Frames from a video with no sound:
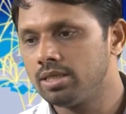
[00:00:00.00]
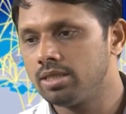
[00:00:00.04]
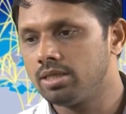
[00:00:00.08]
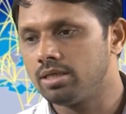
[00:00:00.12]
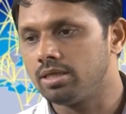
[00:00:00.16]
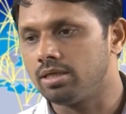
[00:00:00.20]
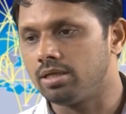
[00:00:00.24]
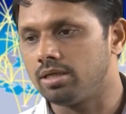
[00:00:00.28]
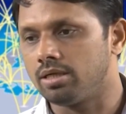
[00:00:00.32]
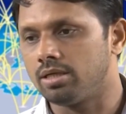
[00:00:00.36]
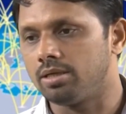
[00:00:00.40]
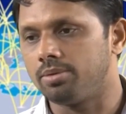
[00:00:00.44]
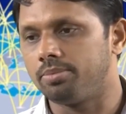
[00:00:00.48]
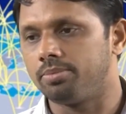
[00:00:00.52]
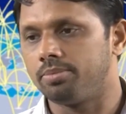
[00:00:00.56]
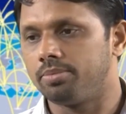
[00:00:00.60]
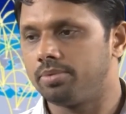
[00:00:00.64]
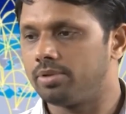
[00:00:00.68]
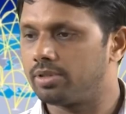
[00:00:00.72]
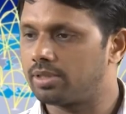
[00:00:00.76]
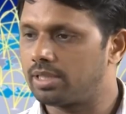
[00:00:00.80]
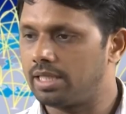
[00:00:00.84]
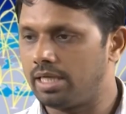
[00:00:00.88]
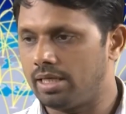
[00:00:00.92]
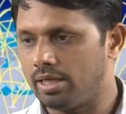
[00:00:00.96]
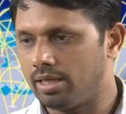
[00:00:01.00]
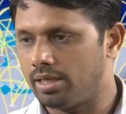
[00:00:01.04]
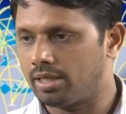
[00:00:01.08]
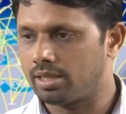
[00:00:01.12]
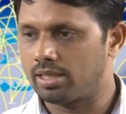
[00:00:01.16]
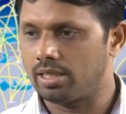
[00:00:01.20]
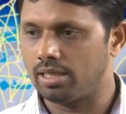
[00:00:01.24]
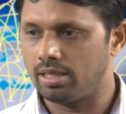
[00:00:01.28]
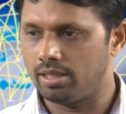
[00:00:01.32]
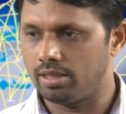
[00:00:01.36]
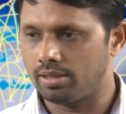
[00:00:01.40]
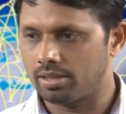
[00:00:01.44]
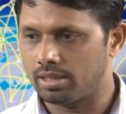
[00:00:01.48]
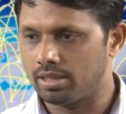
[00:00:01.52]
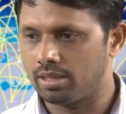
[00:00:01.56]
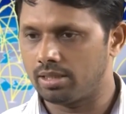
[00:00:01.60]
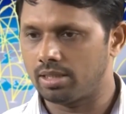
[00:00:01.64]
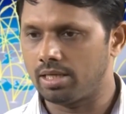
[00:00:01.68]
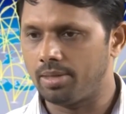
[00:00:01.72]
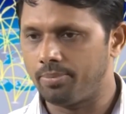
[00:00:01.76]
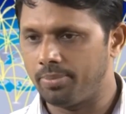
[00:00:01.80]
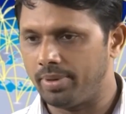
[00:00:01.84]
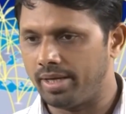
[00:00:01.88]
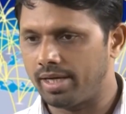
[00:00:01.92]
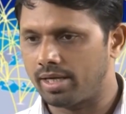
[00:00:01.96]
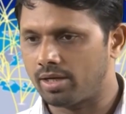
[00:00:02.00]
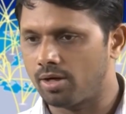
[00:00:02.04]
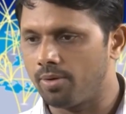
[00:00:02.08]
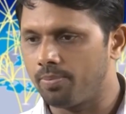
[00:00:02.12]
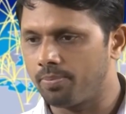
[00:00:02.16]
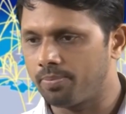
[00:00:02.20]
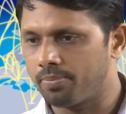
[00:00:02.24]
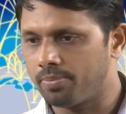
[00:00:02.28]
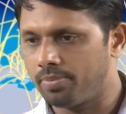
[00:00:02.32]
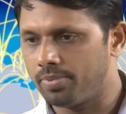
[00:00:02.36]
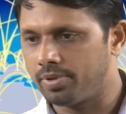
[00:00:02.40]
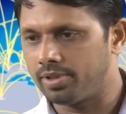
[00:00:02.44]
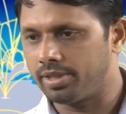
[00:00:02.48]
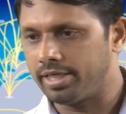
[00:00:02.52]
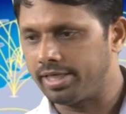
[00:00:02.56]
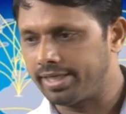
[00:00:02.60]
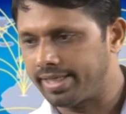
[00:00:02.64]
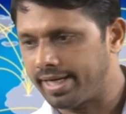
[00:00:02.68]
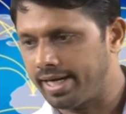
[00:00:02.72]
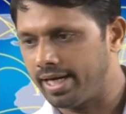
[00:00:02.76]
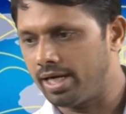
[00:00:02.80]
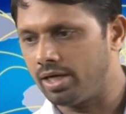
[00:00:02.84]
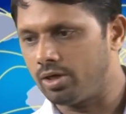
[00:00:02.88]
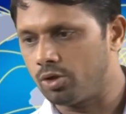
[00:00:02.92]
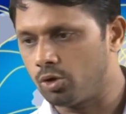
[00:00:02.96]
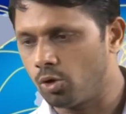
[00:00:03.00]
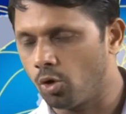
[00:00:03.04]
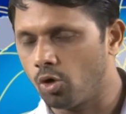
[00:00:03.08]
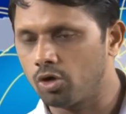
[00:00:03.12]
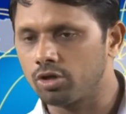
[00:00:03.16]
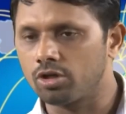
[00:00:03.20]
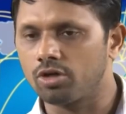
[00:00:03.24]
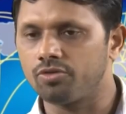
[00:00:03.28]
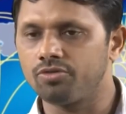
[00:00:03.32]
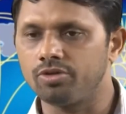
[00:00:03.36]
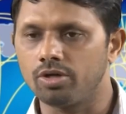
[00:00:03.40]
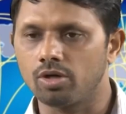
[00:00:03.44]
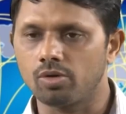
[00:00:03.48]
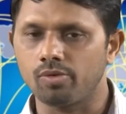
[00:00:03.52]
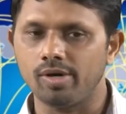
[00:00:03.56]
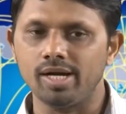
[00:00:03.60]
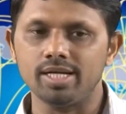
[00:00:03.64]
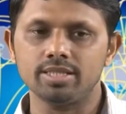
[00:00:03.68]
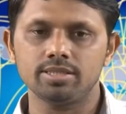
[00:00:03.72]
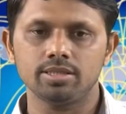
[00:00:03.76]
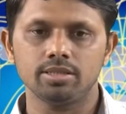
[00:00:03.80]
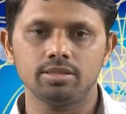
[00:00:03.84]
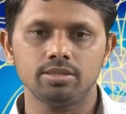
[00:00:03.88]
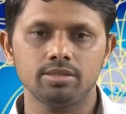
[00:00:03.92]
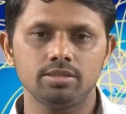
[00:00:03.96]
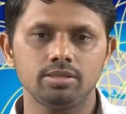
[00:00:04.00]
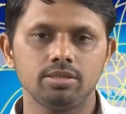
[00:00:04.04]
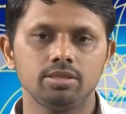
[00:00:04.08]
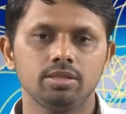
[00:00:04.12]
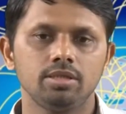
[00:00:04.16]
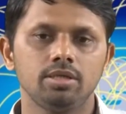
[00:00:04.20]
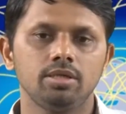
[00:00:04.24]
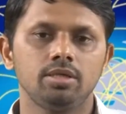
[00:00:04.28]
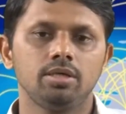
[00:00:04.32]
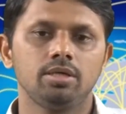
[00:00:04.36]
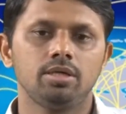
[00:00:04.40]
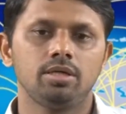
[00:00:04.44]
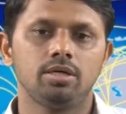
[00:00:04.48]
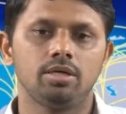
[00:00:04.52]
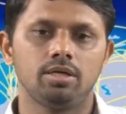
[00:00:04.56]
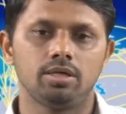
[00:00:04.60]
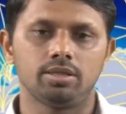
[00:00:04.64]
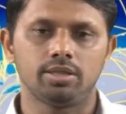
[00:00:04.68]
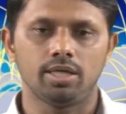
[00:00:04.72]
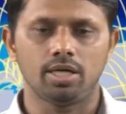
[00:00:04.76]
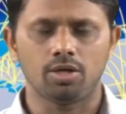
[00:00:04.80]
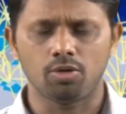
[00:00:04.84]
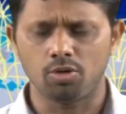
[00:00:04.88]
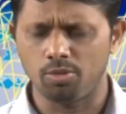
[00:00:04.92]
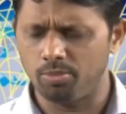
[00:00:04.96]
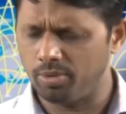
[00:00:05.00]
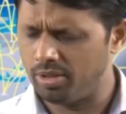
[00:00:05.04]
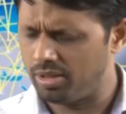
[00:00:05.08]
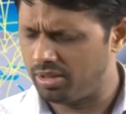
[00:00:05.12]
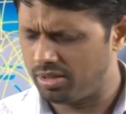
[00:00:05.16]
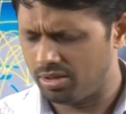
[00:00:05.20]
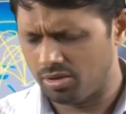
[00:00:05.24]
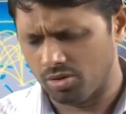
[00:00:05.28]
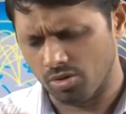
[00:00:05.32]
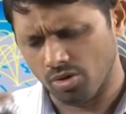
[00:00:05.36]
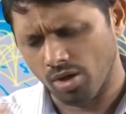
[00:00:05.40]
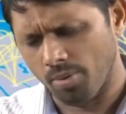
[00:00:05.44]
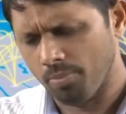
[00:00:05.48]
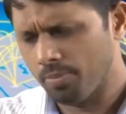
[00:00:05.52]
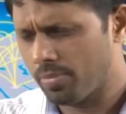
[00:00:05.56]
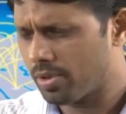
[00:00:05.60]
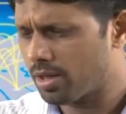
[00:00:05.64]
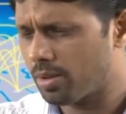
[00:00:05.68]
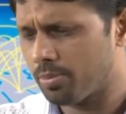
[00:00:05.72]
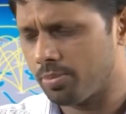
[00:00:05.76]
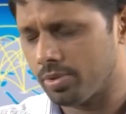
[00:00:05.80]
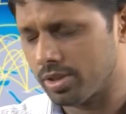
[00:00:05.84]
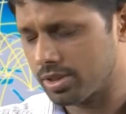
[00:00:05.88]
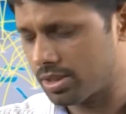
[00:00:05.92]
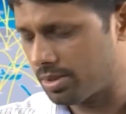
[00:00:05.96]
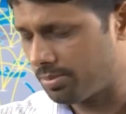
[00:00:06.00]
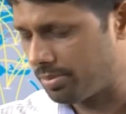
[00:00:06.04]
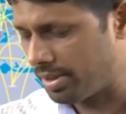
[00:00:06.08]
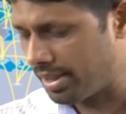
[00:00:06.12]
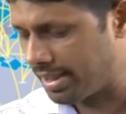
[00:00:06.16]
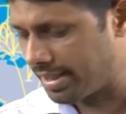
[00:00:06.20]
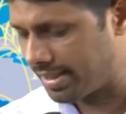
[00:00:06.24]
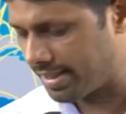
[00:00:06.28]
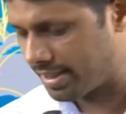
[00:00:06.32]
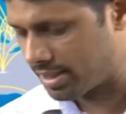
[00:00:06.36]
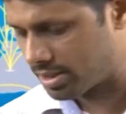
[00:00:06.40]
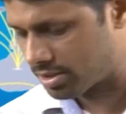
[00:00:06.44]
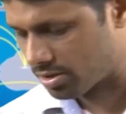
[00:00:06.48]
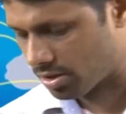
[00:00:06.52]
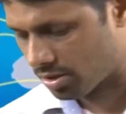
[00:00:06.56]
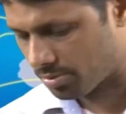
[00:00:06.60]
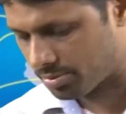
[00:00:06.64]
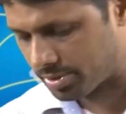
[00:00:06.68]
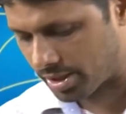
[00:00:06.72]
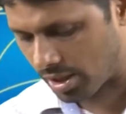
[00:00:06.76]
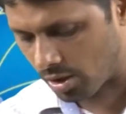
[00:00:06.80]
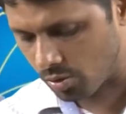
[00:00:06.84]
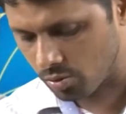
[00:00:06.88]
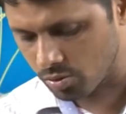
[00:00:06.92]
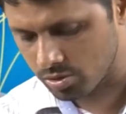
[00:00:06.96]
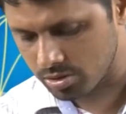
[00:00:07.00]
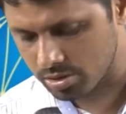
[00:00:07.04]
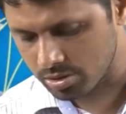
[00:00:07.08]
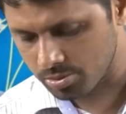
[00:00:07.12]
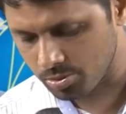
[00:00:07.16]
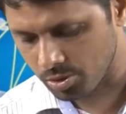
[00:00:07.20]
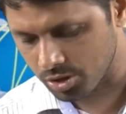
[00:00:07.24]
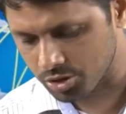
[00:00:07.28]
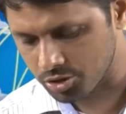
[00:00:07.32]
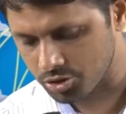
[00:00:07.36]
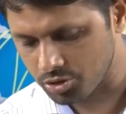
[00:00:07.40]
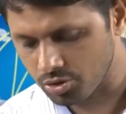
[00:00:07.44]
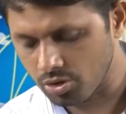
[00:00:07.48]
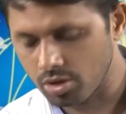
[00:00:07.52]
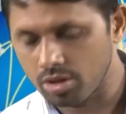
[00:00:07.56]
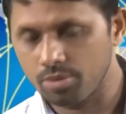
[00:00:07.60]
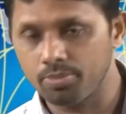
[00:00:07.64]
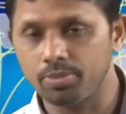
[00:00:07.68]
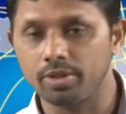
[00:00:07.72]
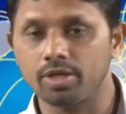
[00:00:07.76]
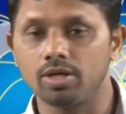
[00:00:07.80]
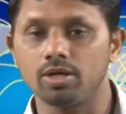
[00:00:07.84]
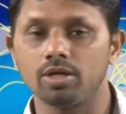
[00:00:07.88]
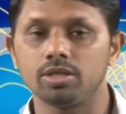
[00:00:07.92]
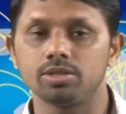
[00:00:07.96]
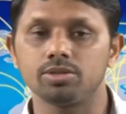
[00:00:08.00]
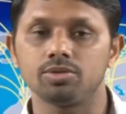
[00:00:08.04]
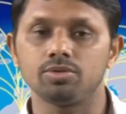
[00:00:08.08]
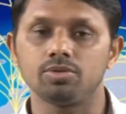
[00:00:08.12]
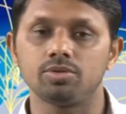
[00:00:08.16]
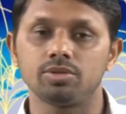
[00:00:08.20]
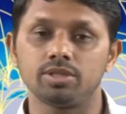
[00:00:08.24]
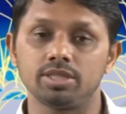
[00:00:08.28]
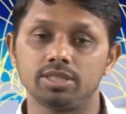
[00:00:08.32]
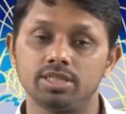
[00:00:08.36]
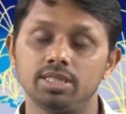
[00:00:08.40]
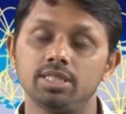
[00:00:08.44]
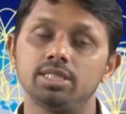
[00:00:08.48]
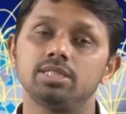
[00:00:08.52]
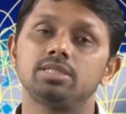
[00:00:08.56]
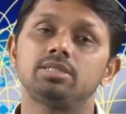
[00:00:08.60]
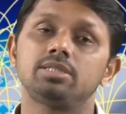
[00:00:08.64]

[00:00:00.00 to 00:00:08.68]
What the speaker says: Keep a detailed note of your questions. There will be number of possibilities of doubts for sure, because this